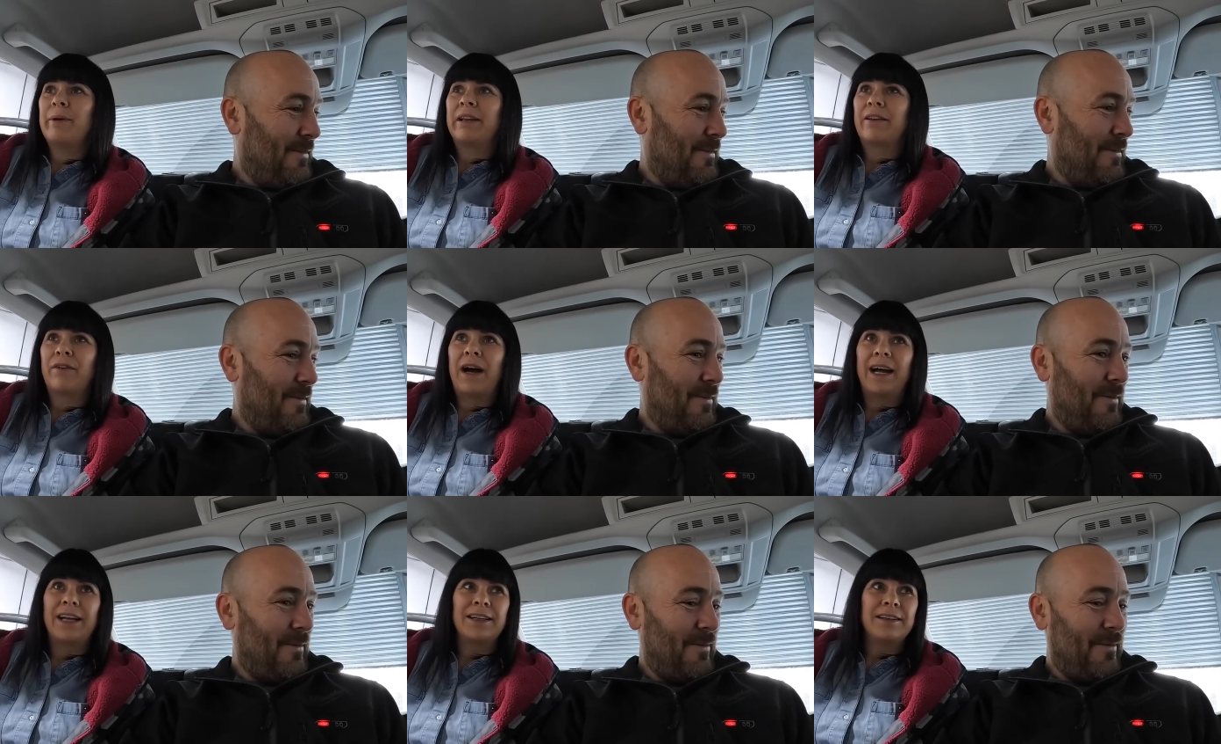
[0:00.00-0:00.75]
Speaker 1: made the
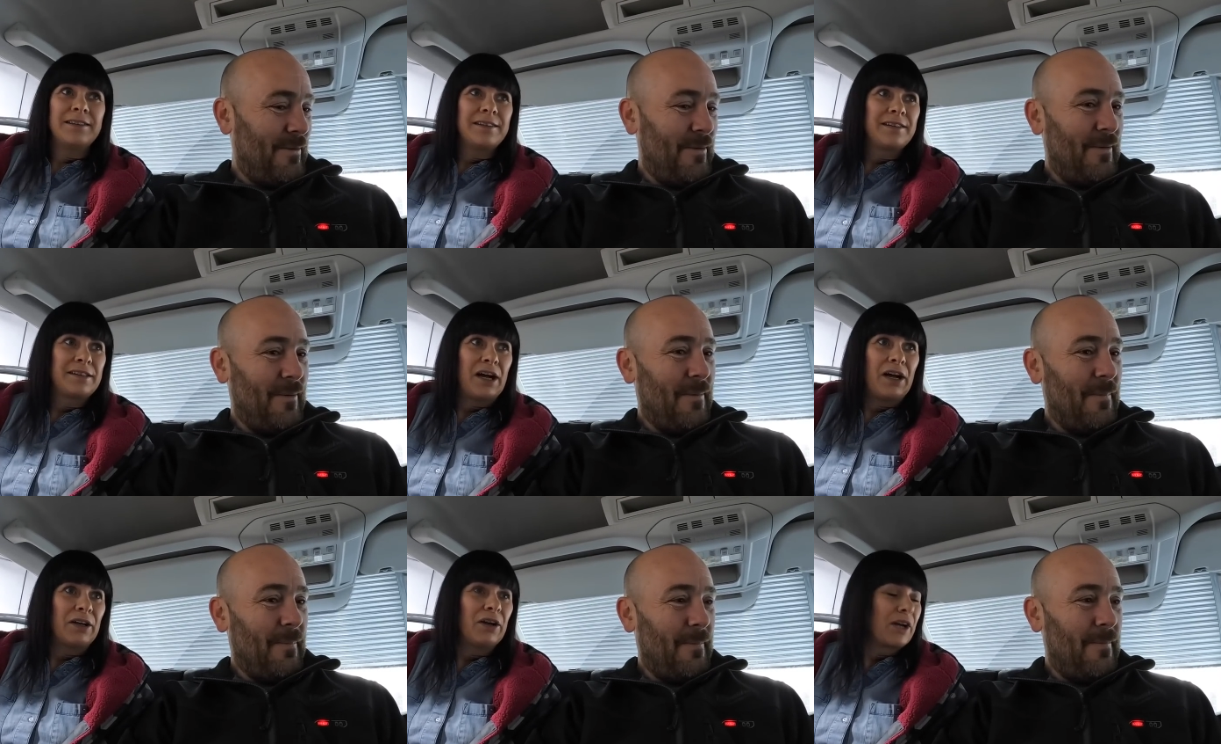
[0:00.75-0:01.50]
van
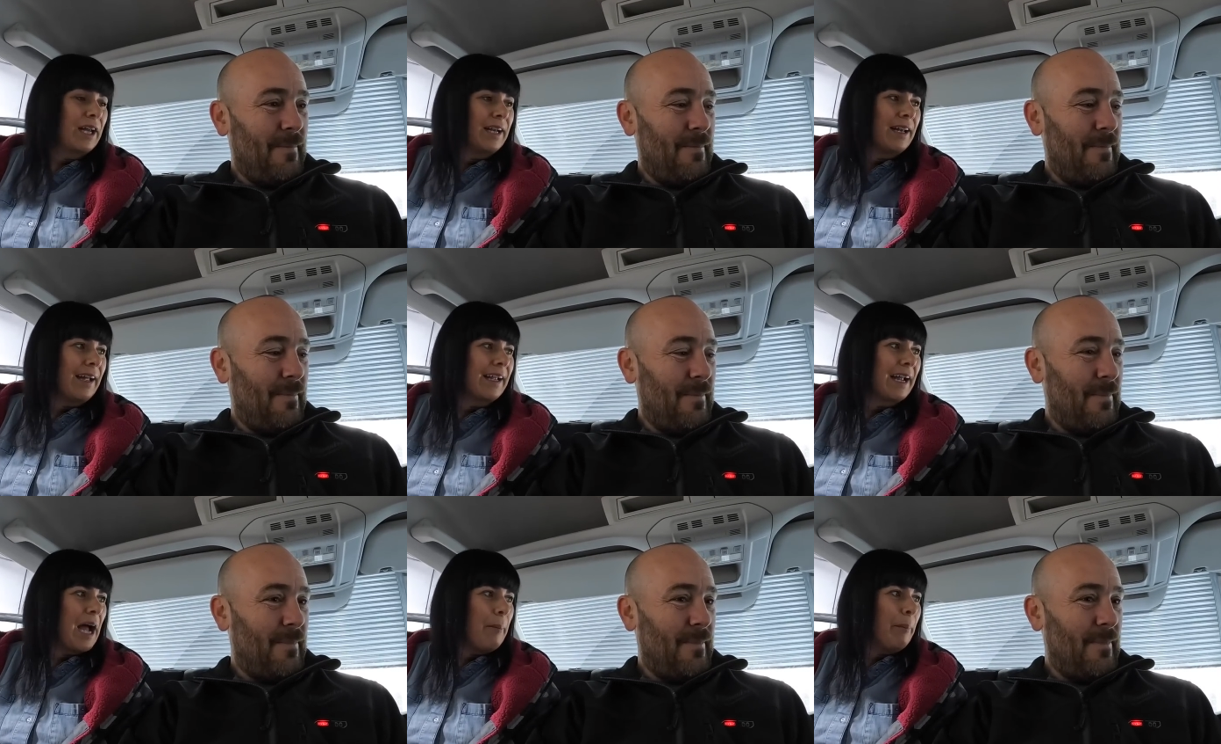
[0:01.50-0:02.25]
start looking like
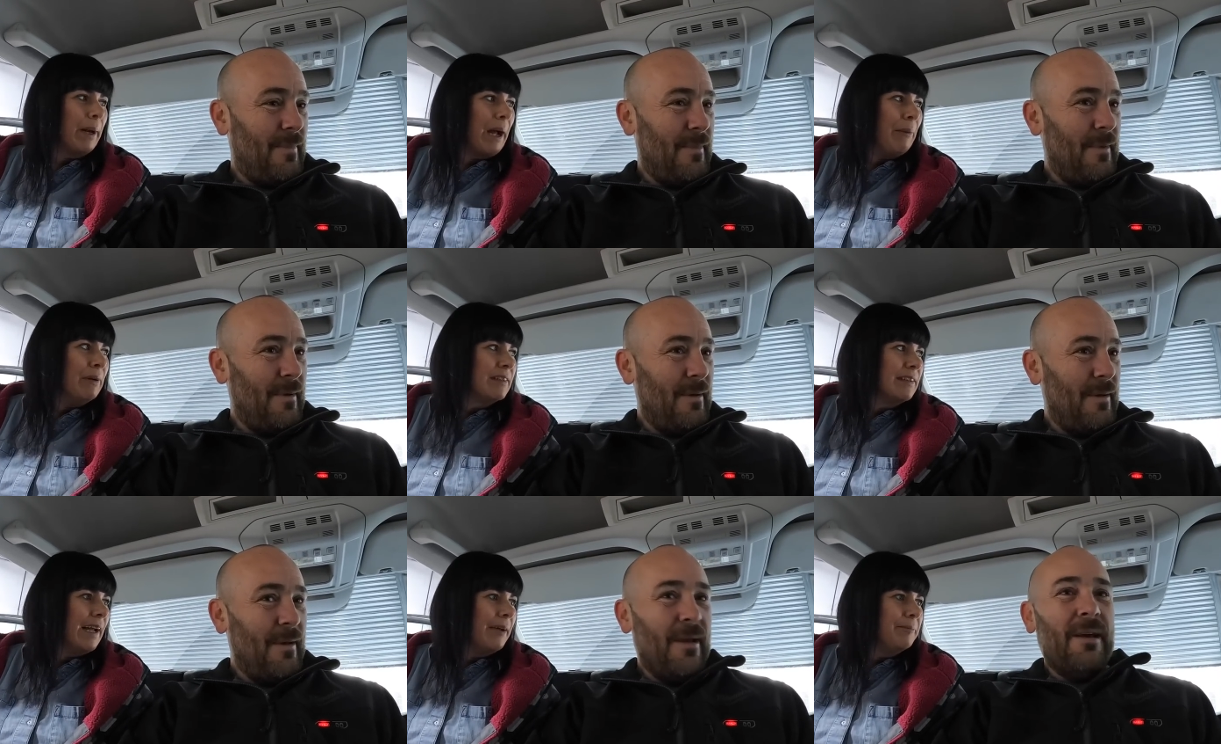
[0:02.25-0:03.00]
a camper now
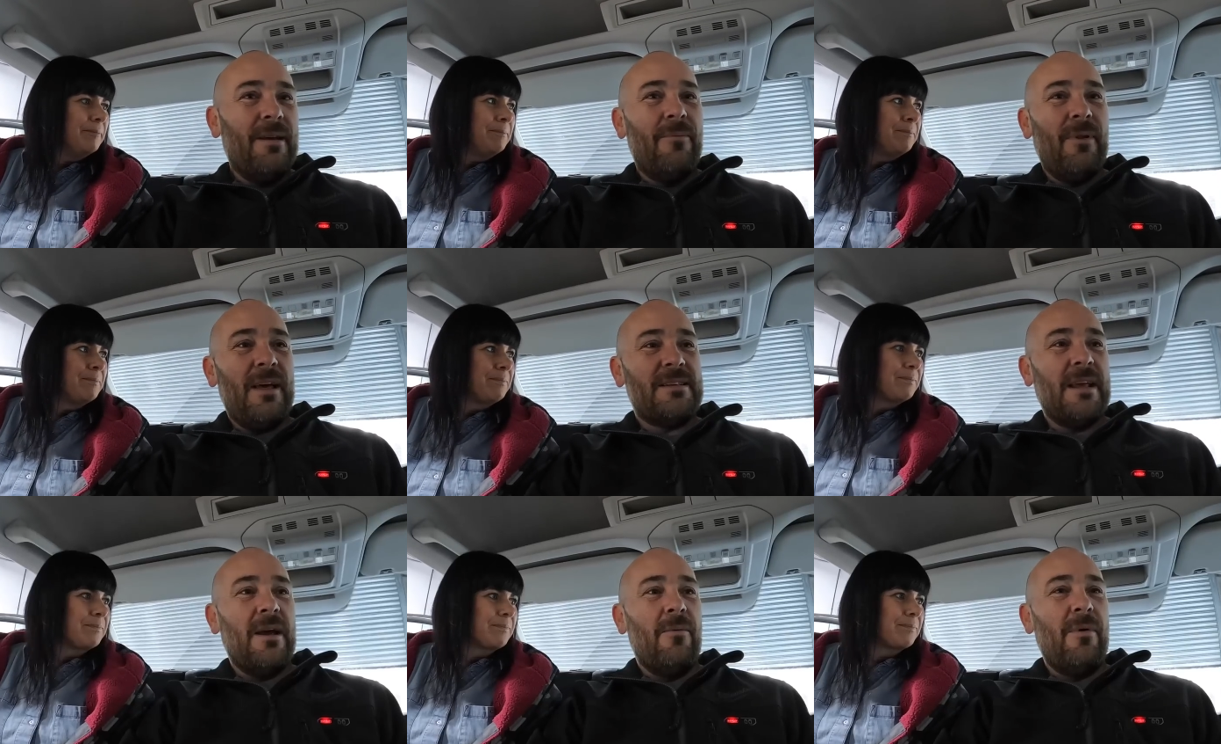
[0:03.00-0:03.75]
hasn't it
Speaker 2: well
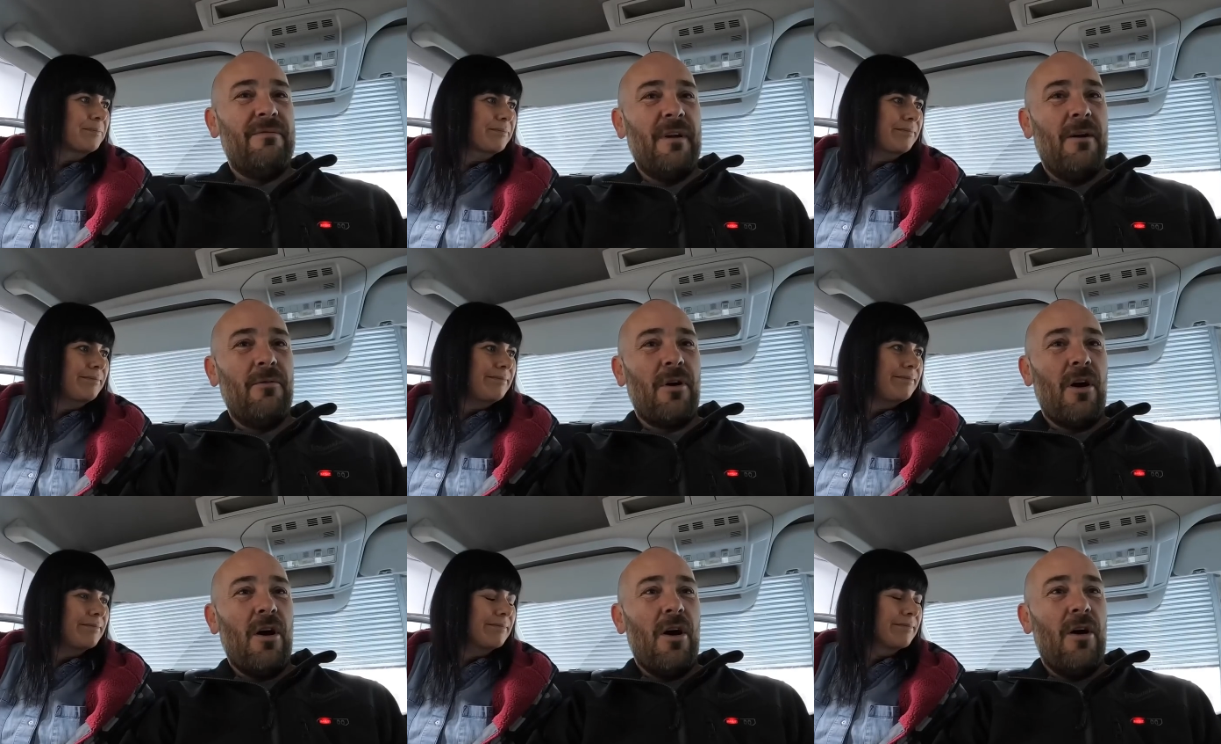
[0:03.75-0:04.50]
that's it we've now
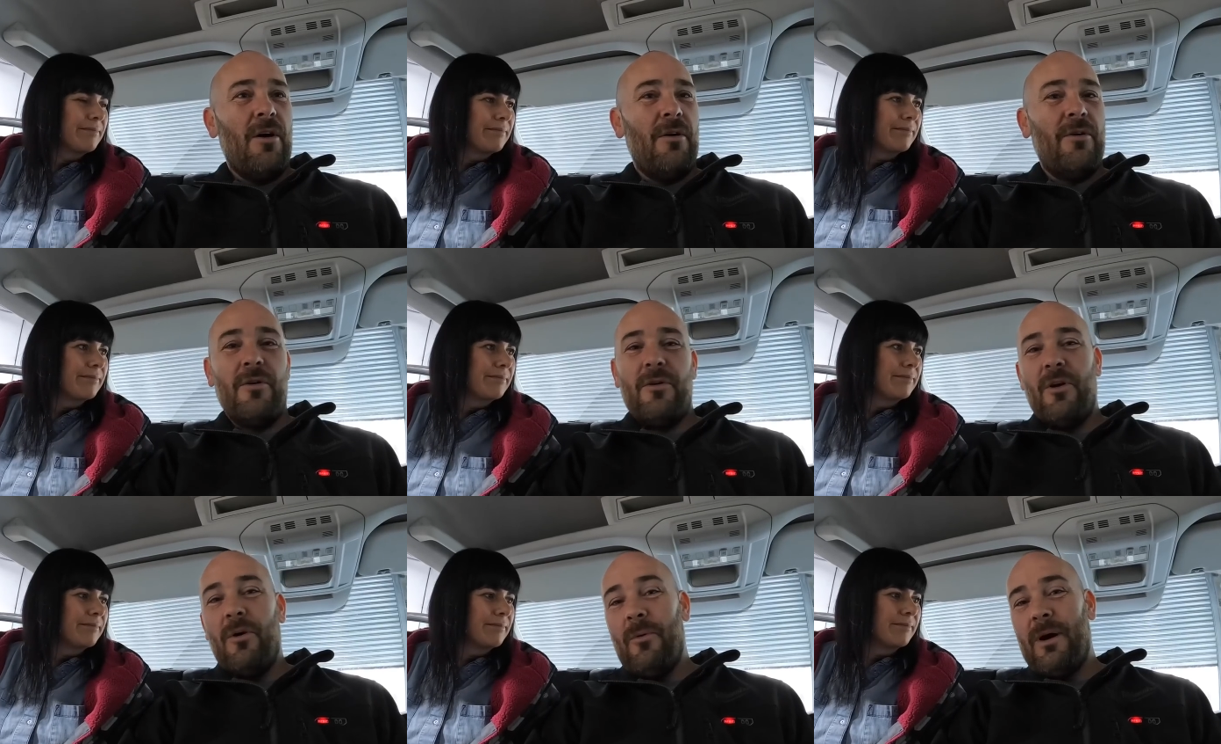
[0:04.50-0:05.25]
got
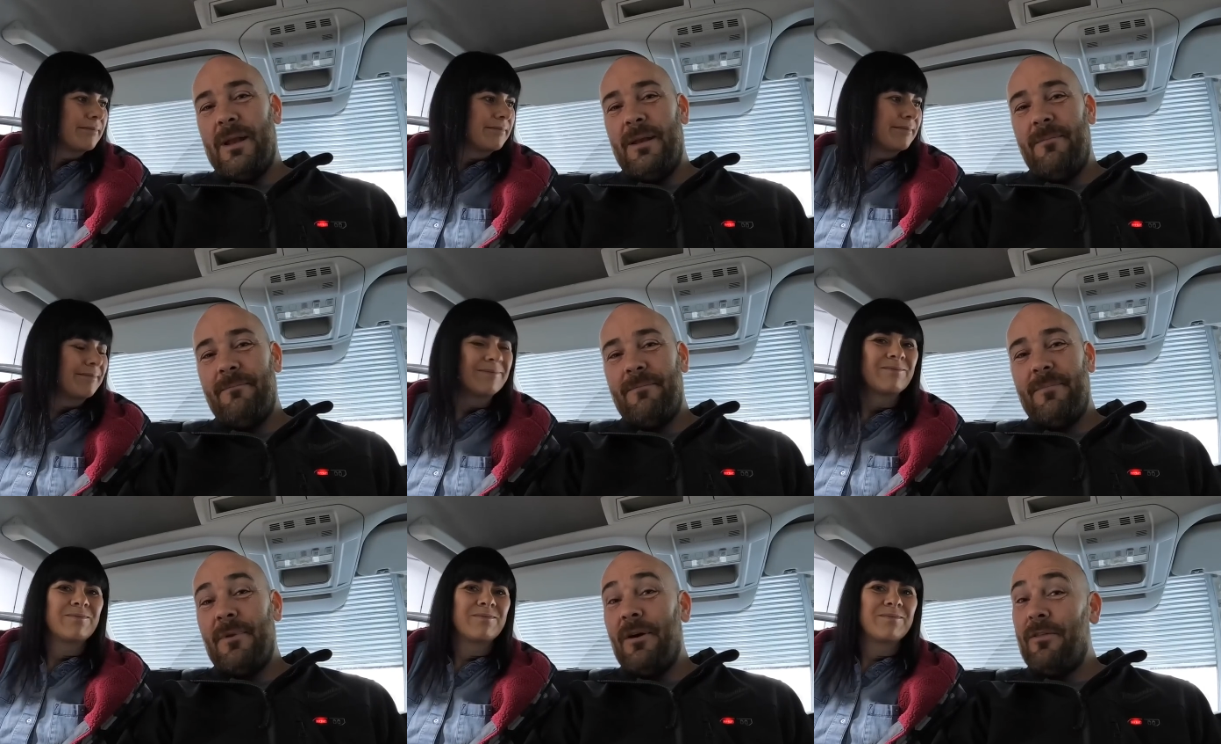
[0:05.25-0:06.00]
not one
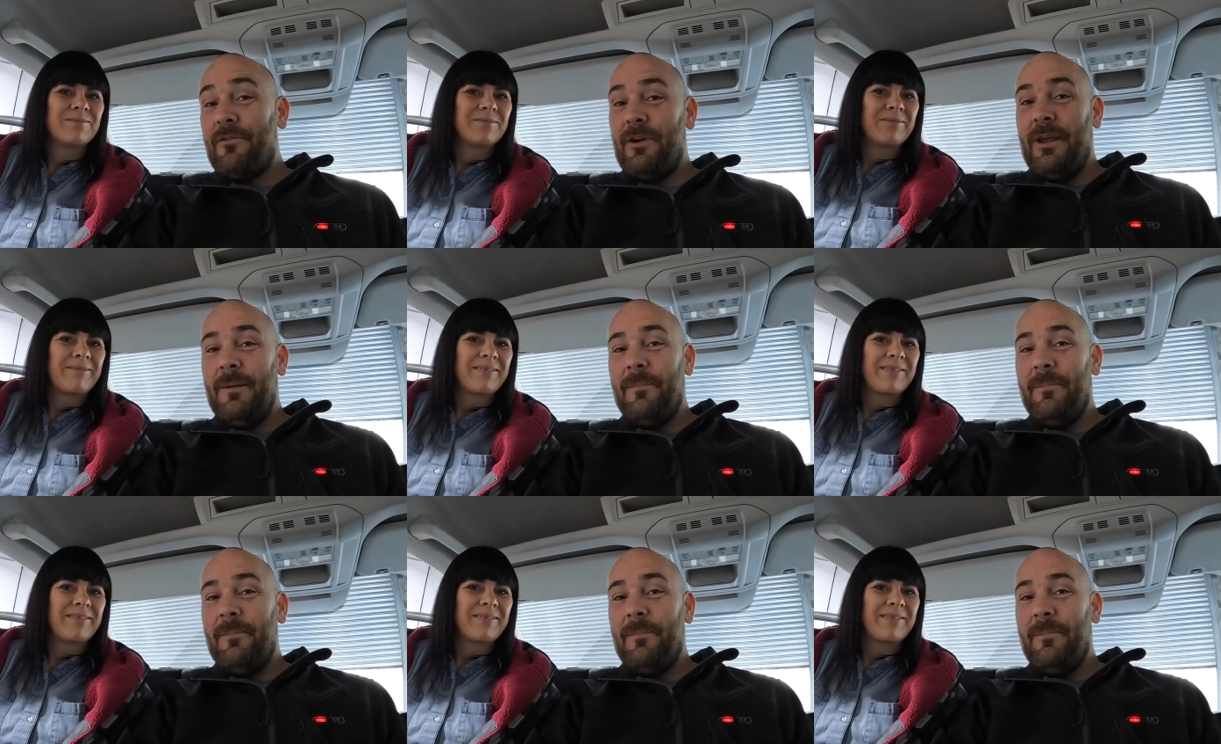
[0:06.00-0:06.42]
not three